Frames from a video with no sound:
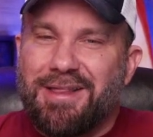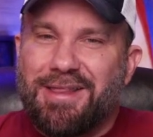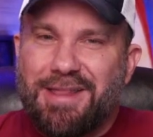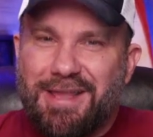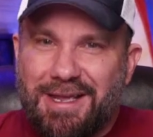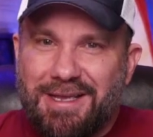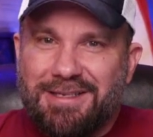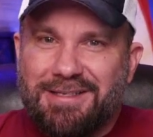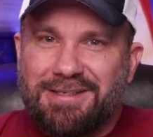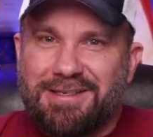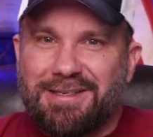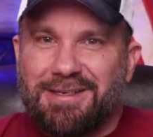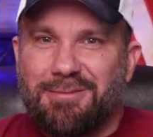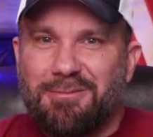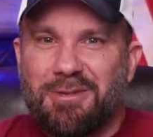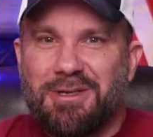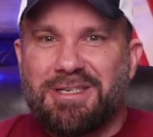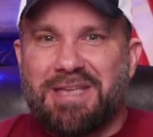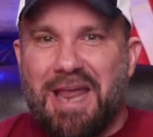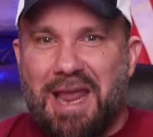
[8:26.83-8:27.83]
This
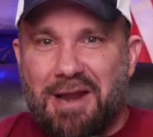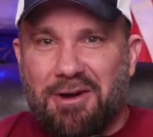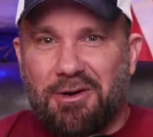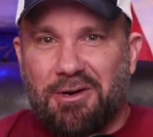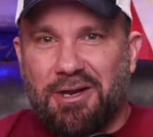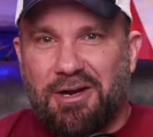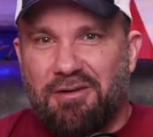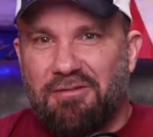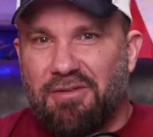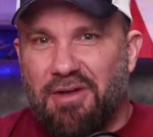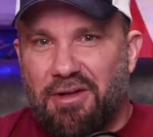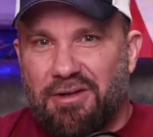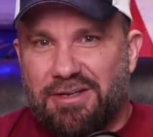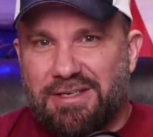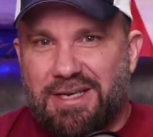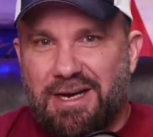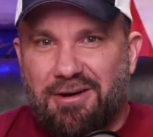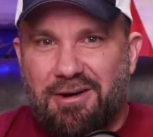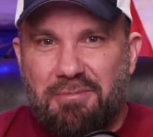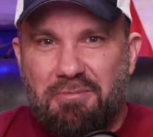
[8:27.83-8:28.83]
was handled on a
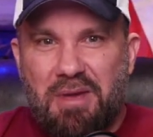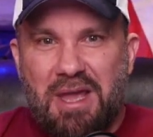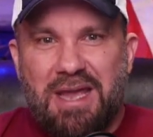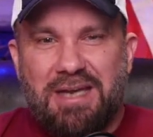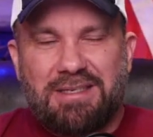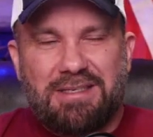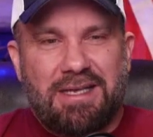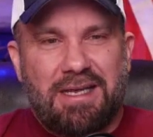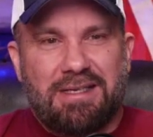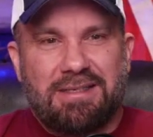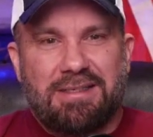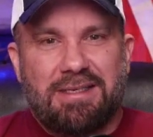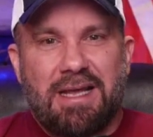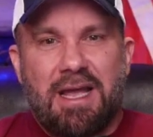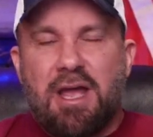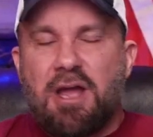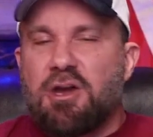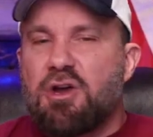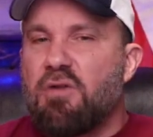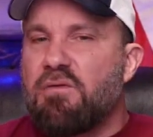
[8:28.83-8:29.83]
voluntary basis.
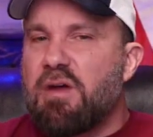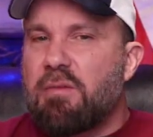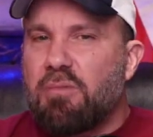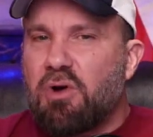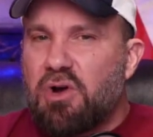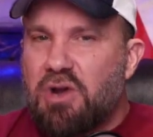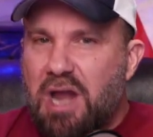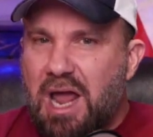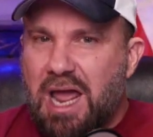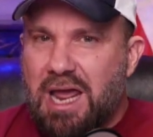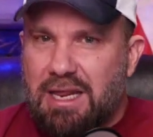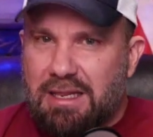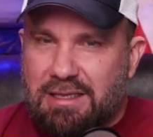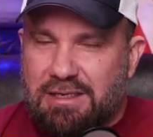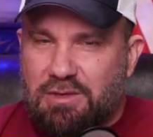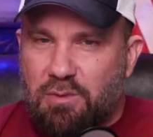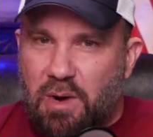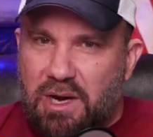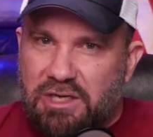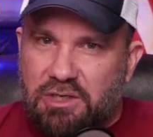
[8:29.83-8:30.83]
November
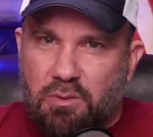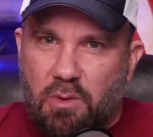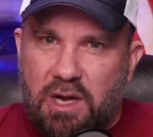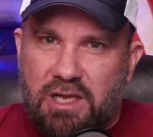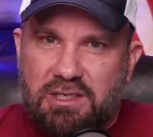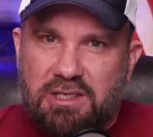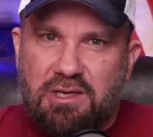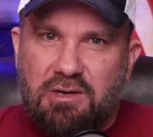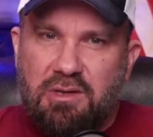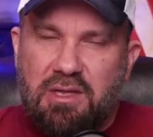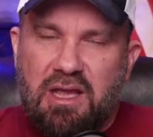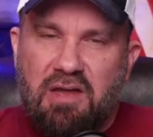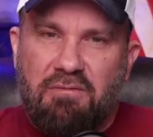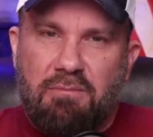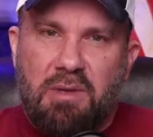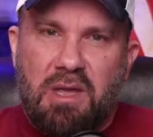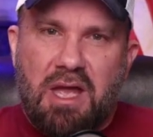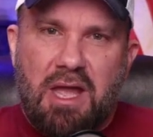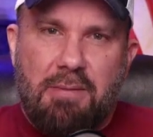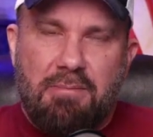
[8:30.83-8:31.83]
9th, 2022, the
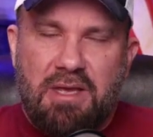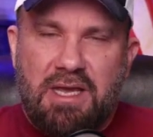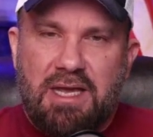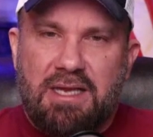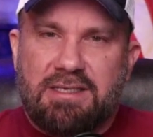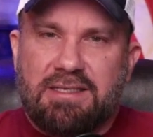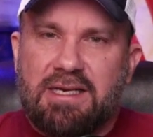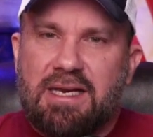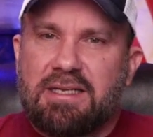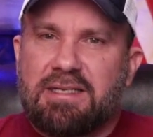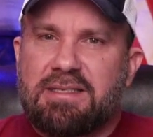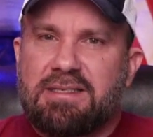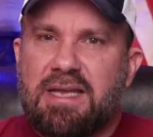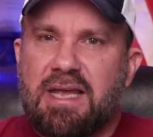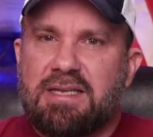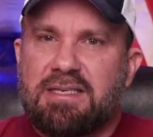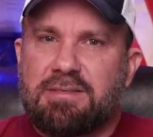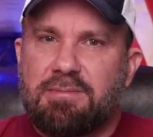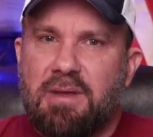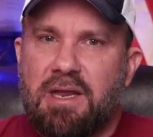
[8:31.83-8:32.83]
FBI begins an
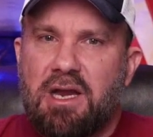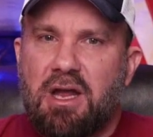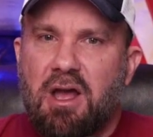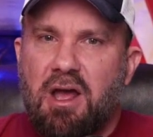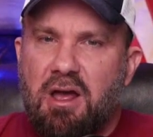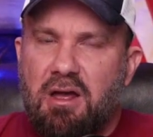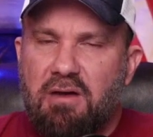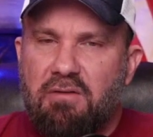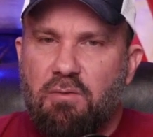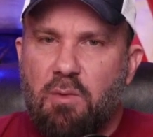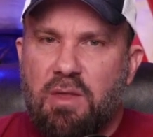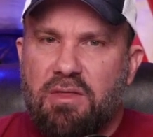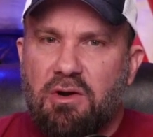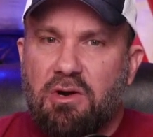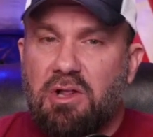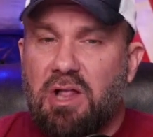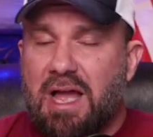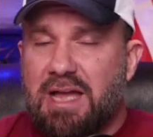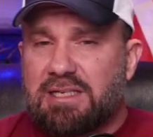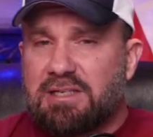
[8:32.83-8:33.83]
assessment of
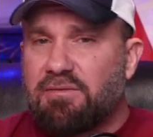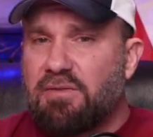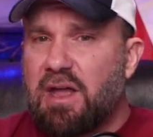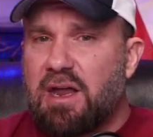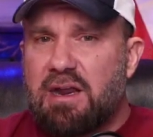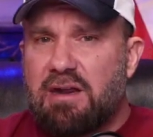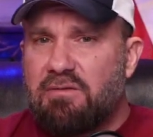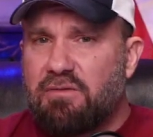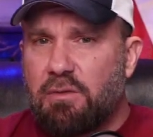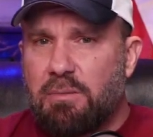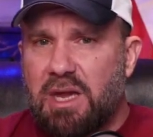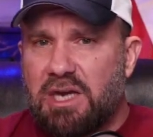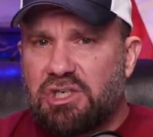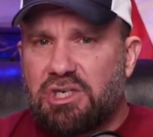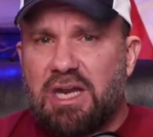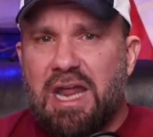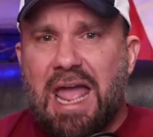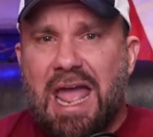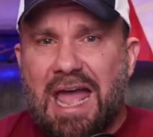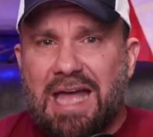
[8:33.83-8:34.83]
whether classified
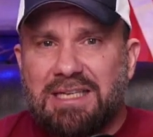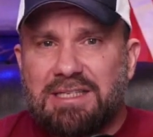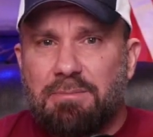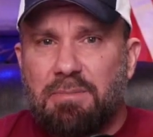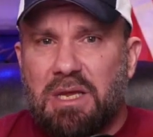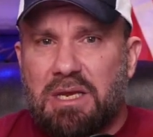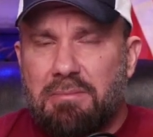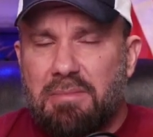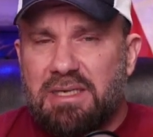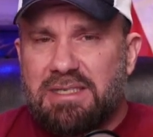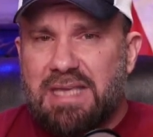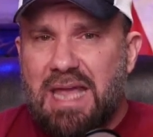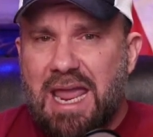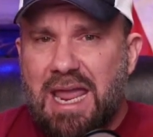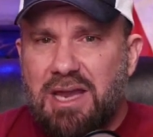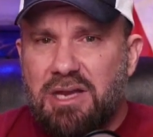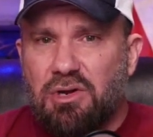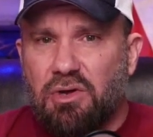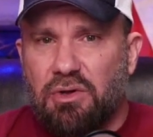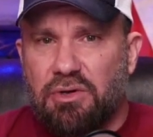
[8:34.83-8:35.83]
information has been
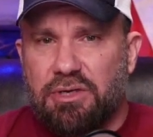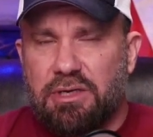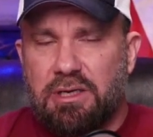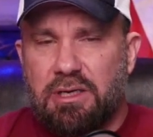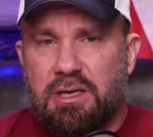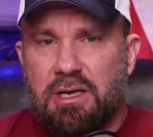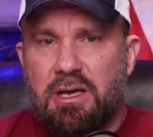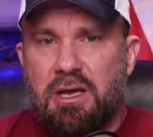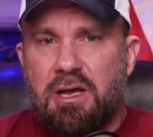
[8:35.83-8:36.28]
mishandled.